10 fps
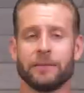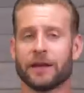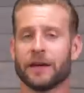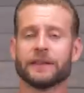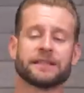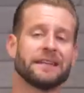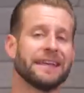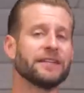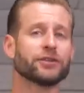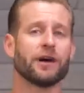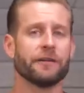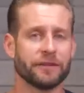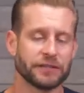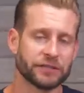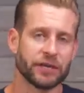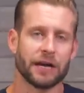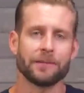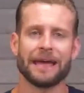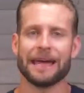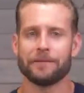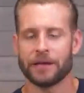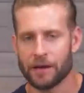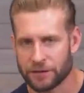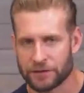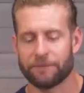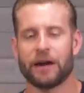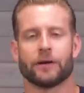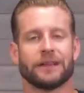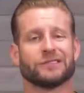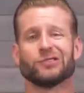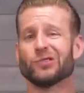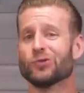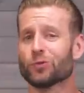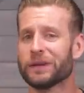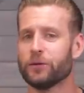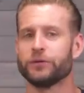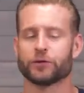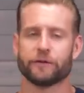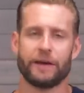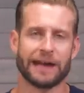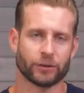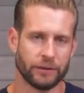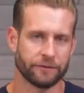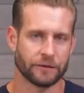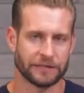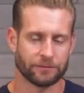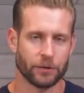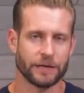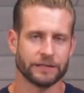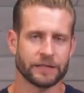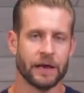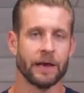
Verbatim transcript: And because the nature of this job and because the Falcons do reuse your factory front springs,